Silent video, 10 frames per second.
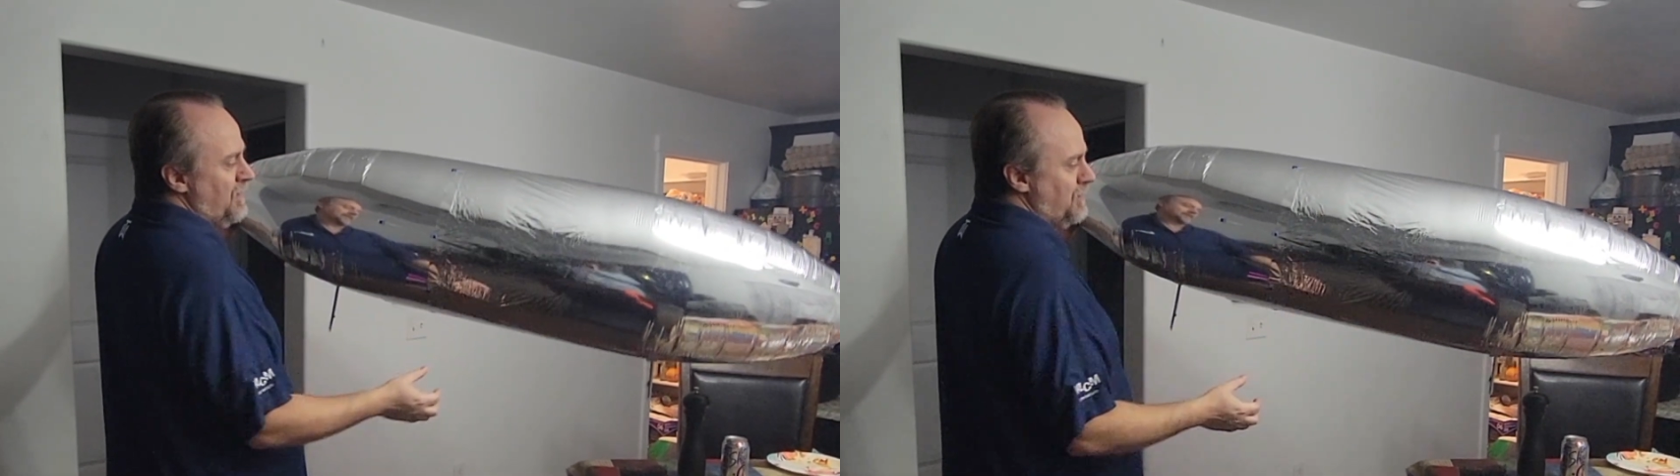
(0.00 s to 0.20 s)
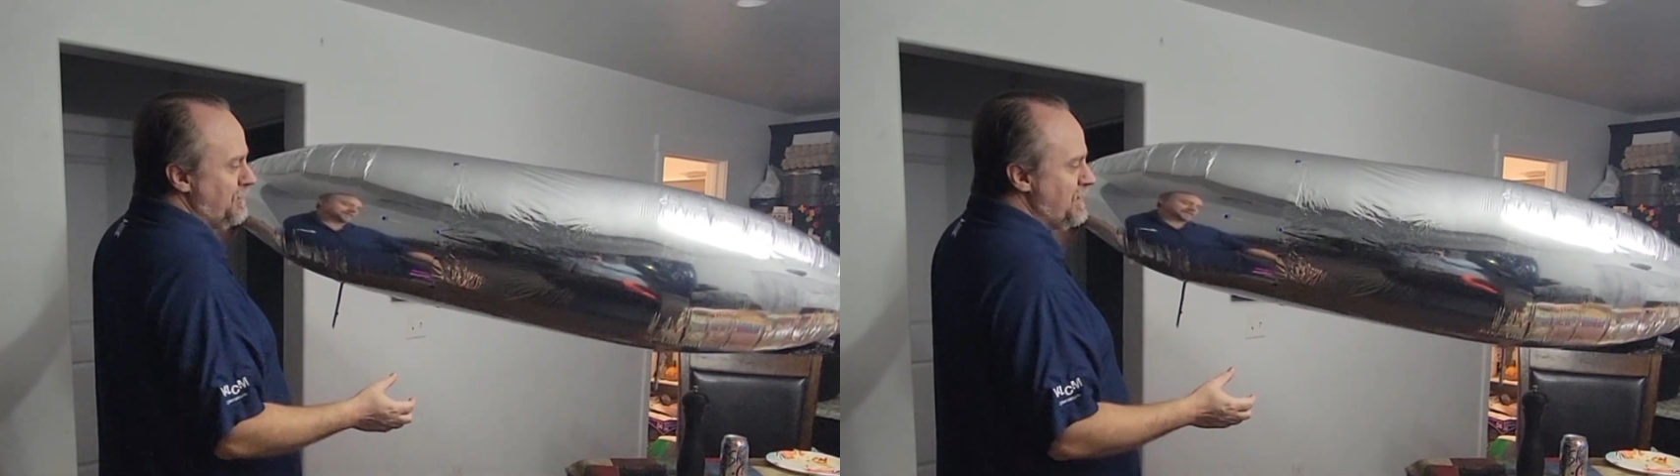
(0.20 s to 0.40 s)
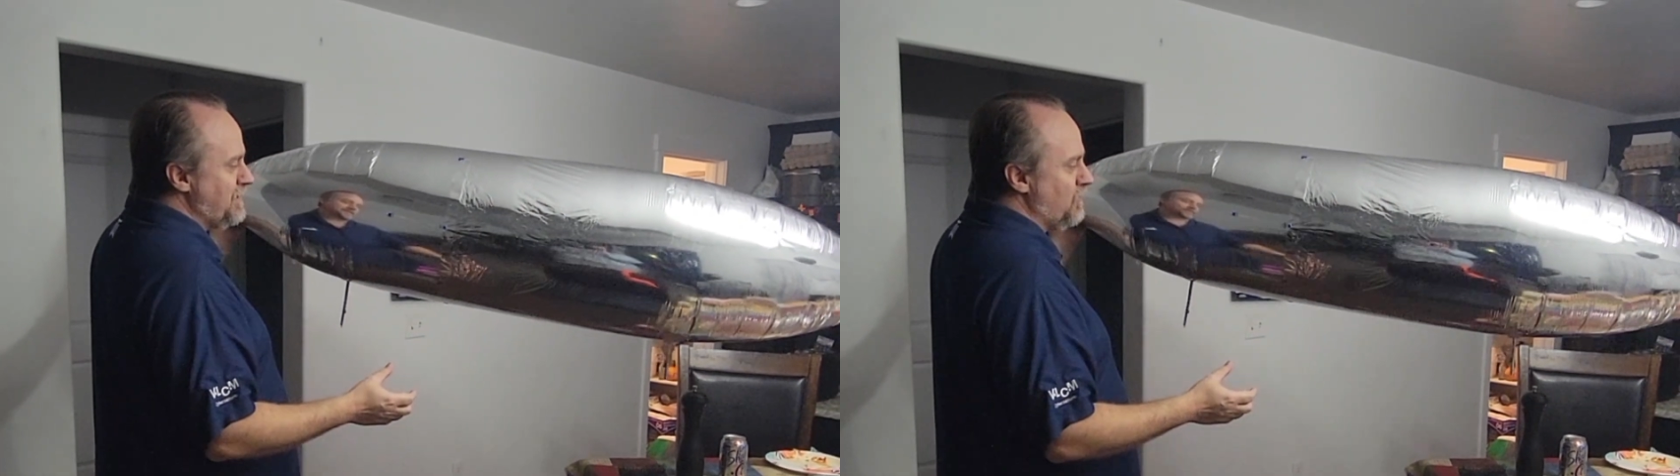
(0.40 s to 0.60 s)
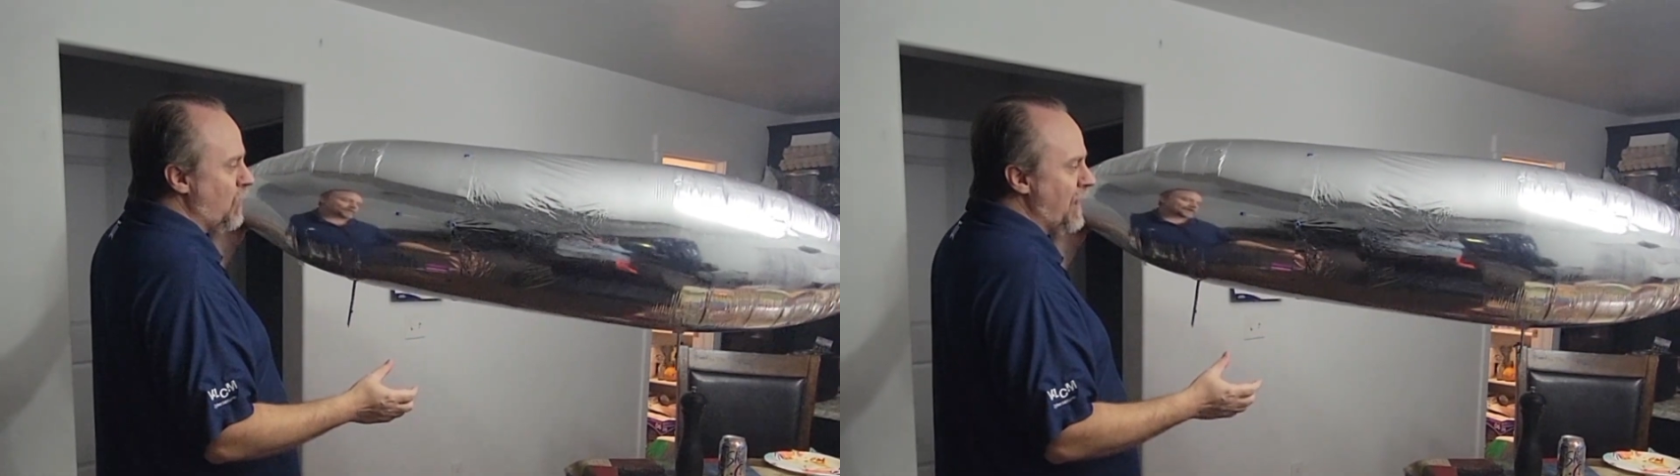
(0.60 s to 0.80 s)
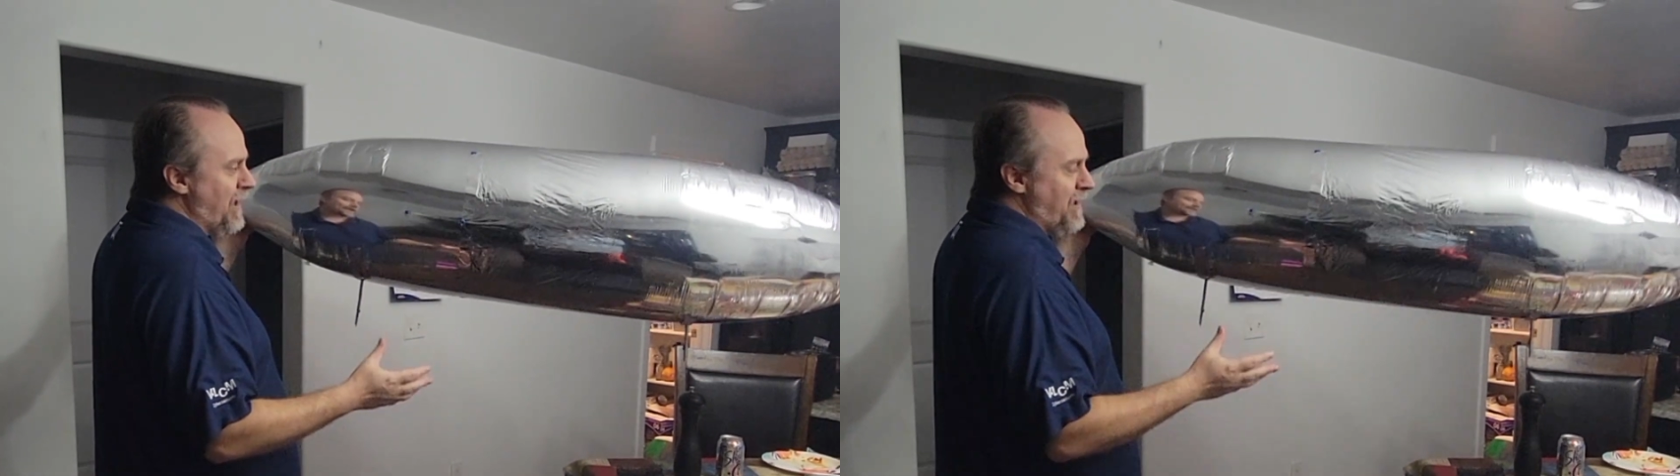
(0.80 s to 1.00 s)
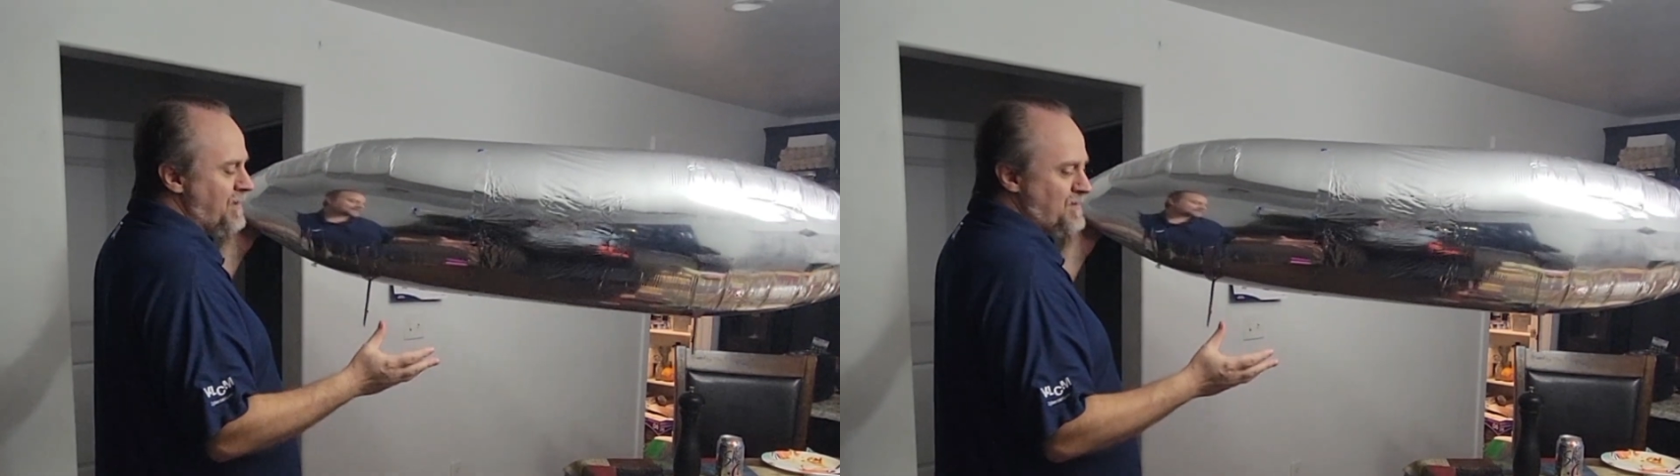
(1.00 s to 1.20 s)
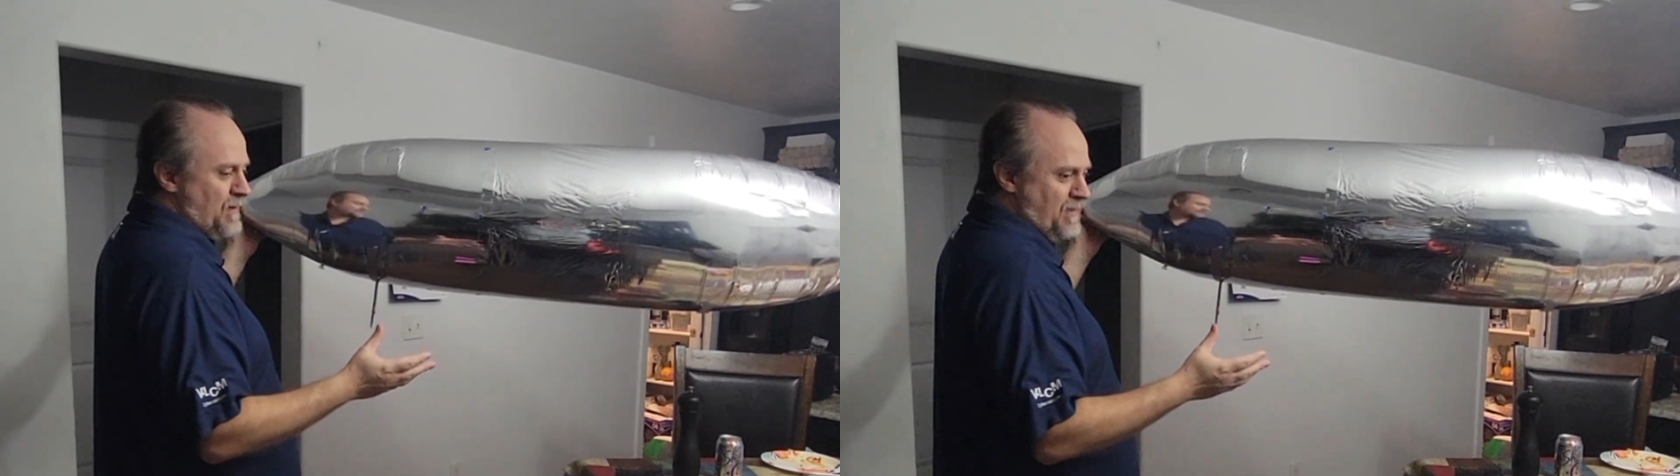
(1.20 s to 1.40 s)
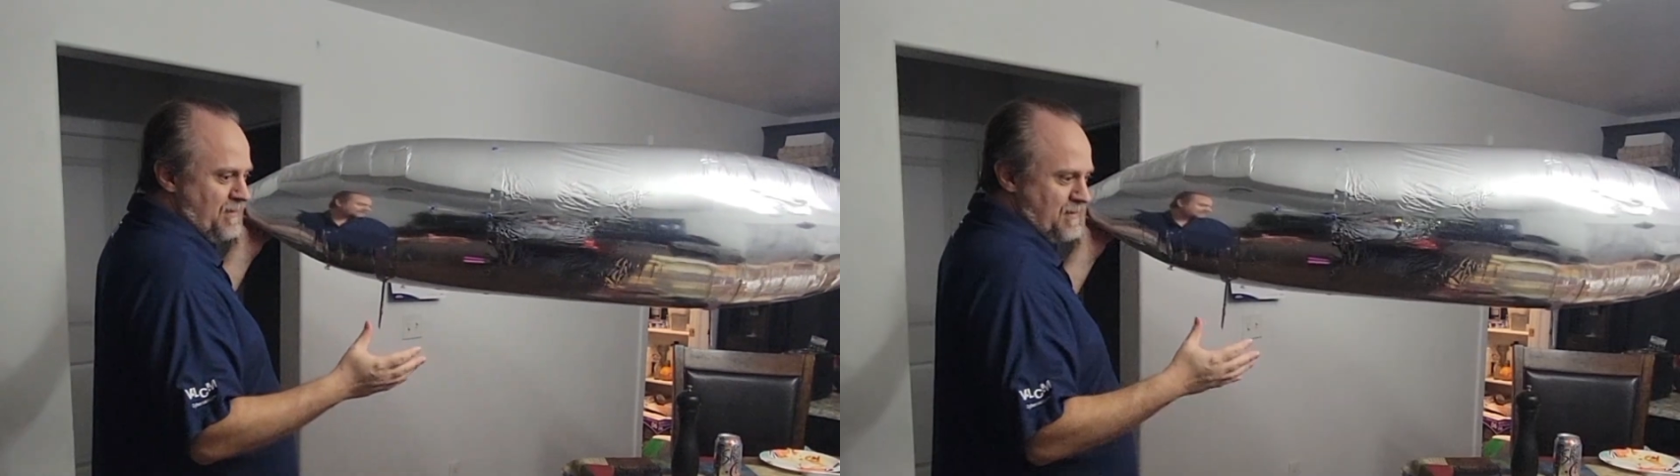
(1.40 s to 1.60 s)
The reason why is
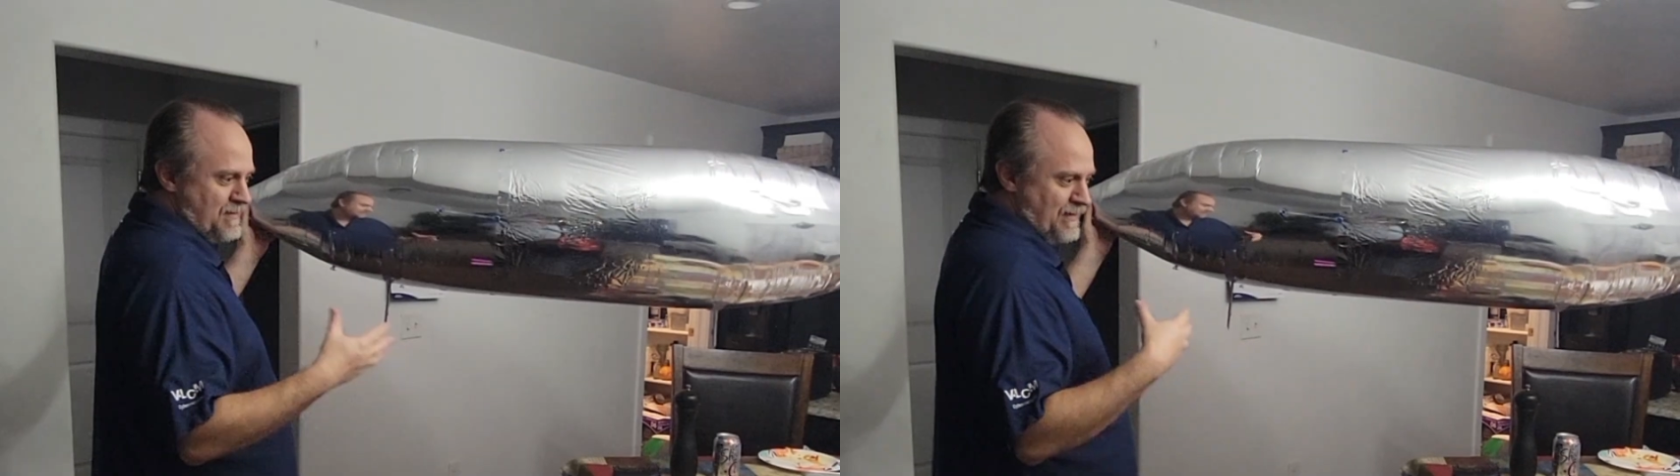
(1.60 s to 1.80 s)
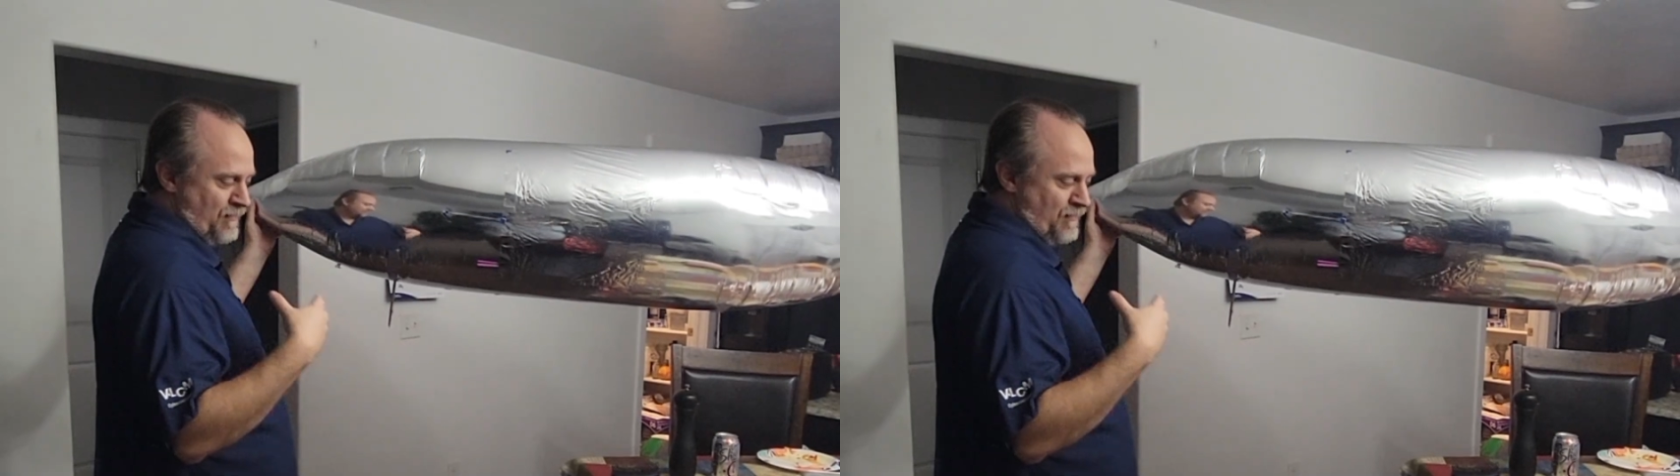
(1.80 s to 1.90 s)
because